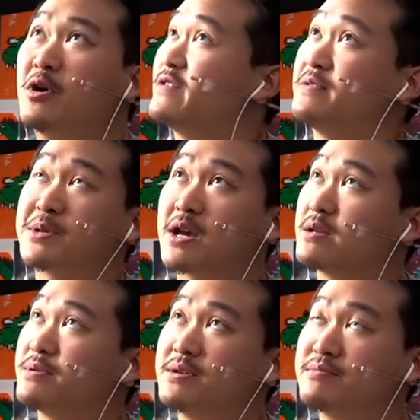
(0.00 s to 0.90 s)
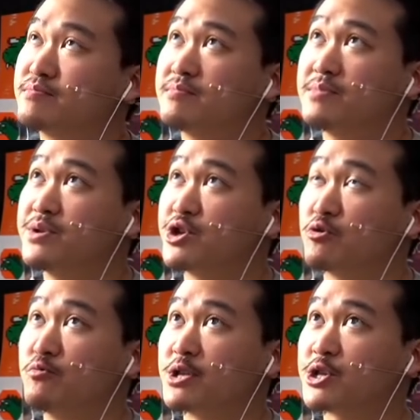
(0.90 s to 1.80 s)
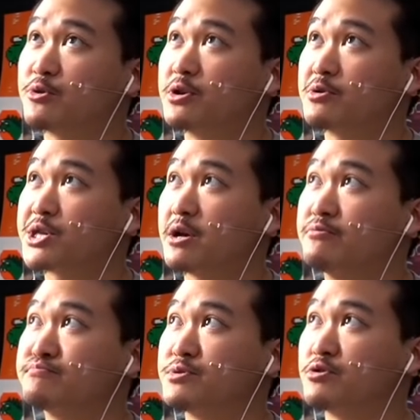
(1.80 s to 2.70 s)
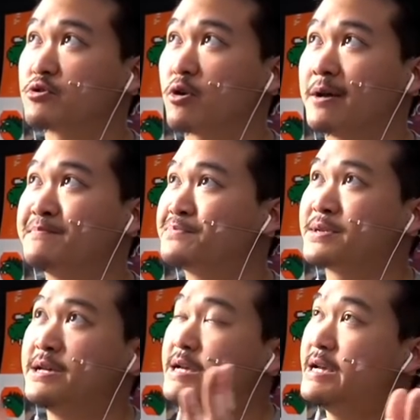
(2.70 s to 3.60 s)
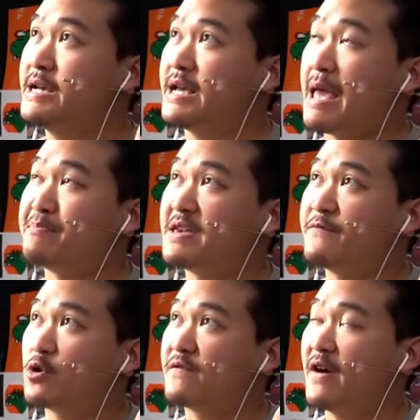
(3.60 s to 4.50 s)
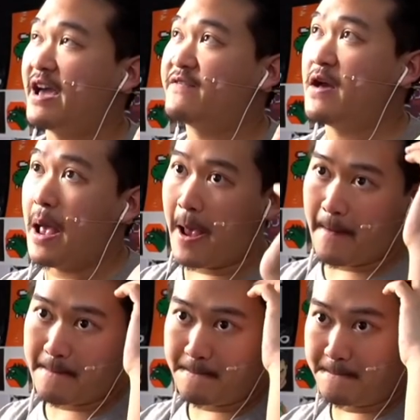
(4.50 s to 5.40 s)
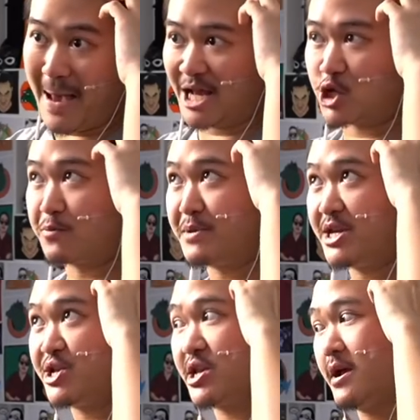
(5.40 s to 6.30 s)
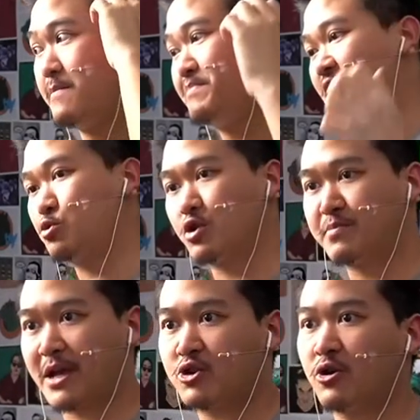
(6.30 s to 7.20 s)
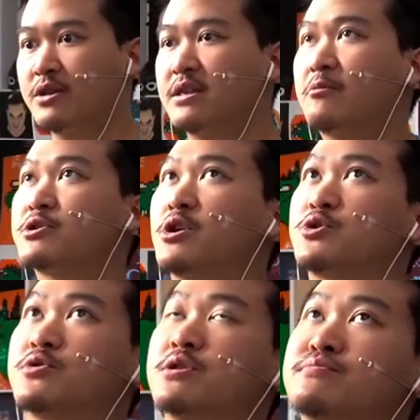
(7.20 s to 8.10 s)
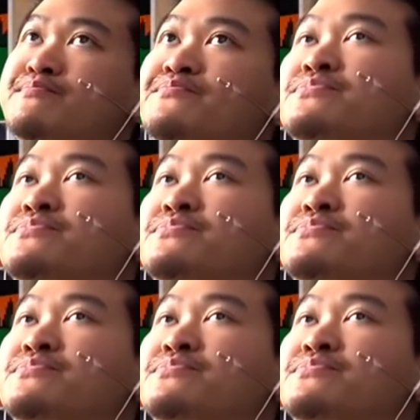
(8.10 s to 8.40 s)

One of them's gotta be 01 Studio Cell Unicron, MP45 Masterpiece Beast Wars Megatron. That one's also good.